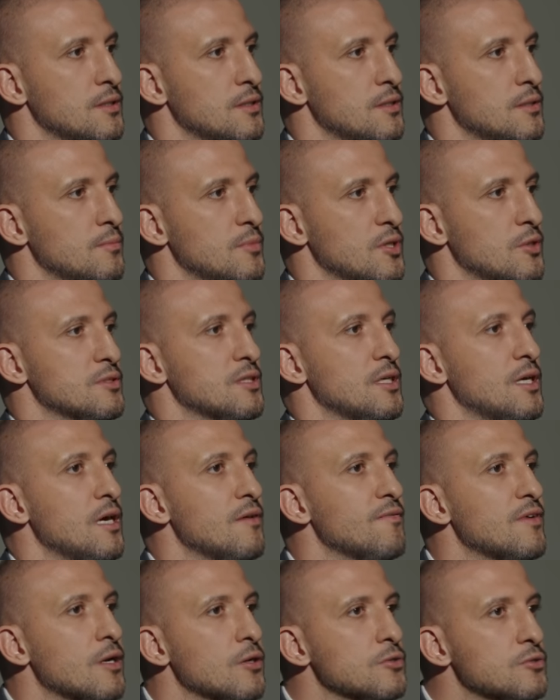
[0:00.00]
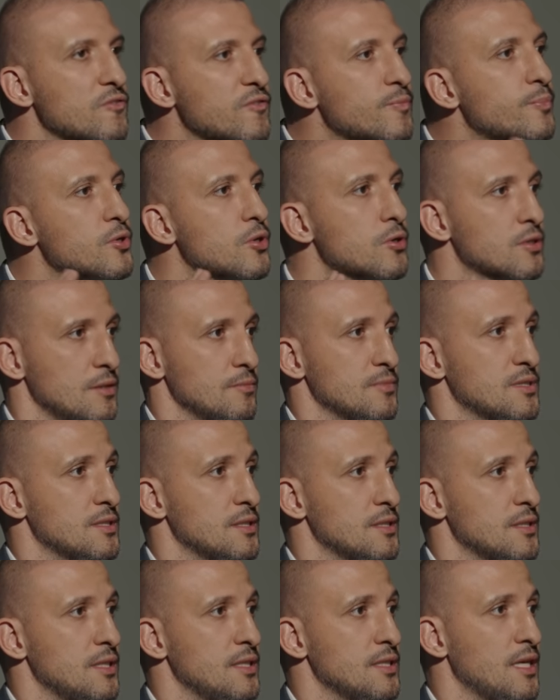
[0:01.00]
Because I have a lot of programs
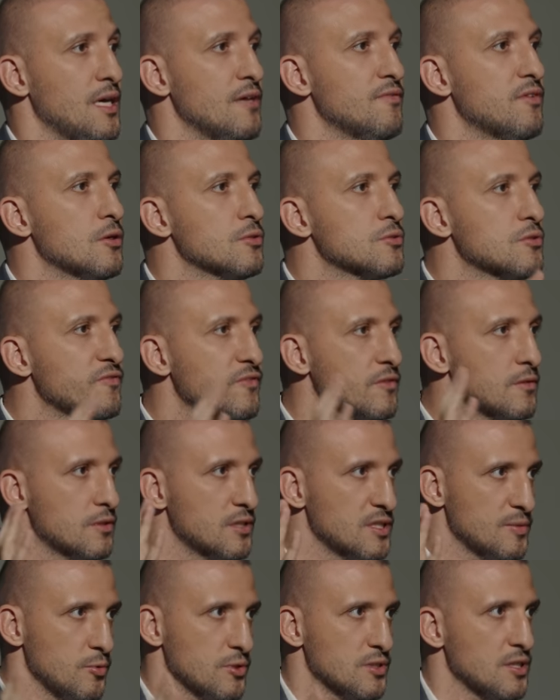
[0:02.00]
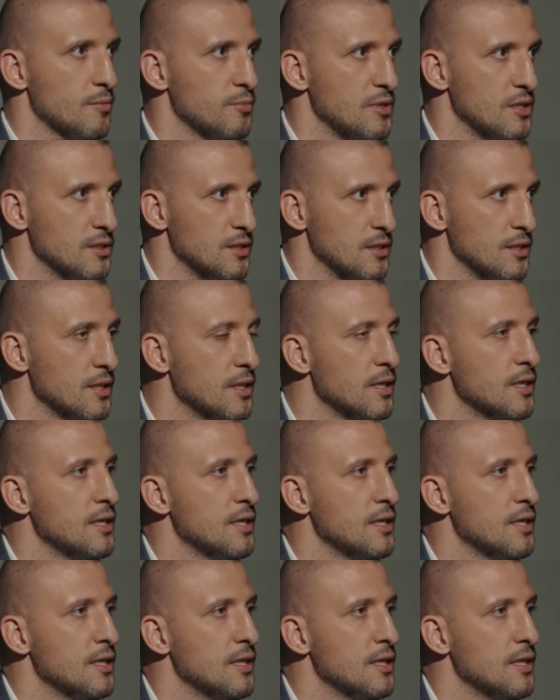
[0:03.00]
and I have a lot of responsibility.